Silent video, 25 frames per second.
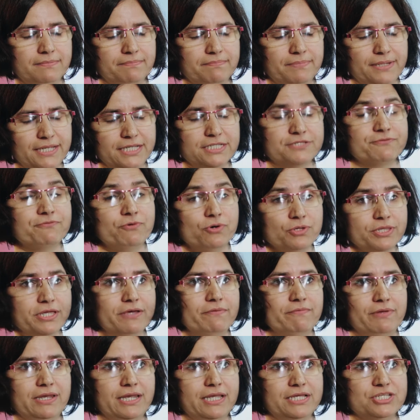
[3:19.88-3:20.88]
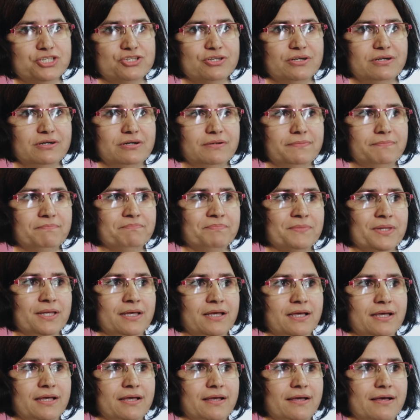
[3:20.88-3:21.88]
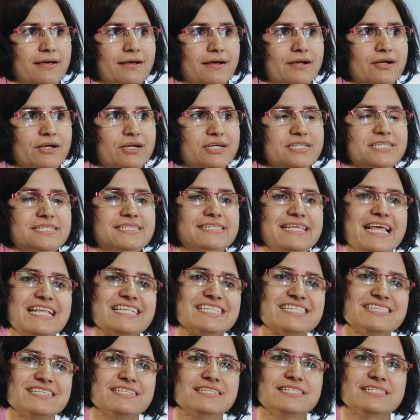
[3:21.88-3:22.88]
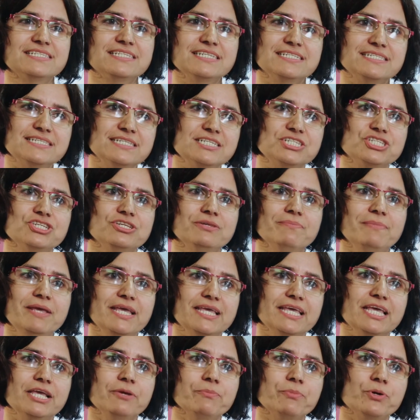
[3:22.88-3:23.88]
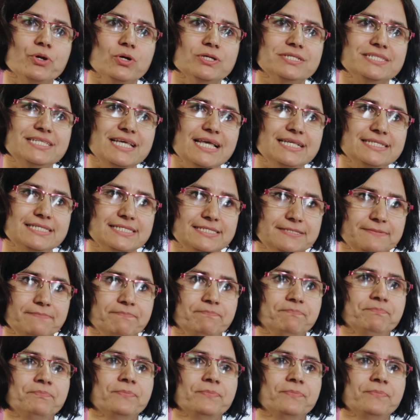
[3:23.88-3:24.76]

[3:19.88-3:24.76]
place for their village, a consensus decision-making process,